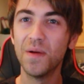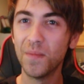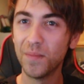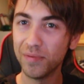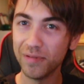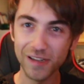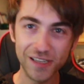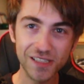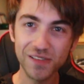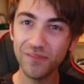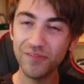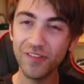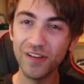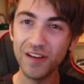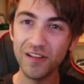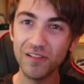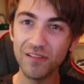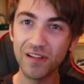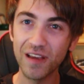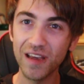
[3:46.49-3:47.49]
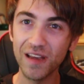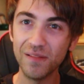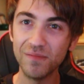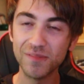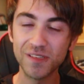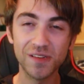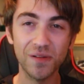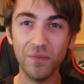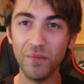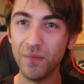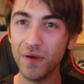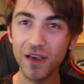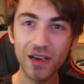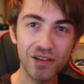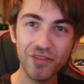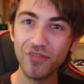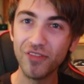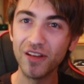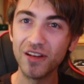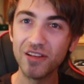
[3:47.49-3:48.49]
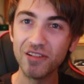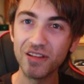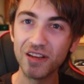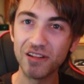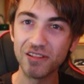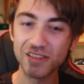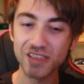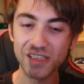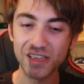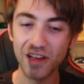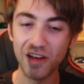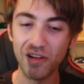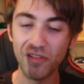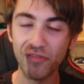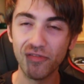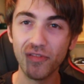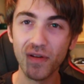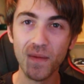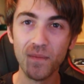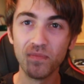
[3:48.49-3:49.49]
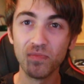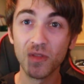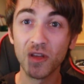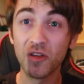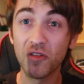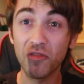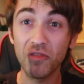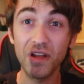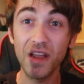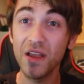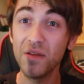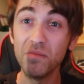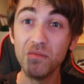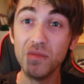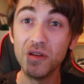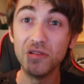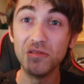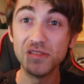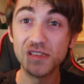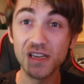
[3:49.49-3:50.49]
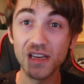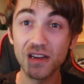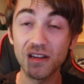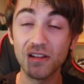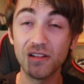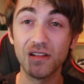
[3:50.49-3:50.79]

play some video games, make a video yourself, create music,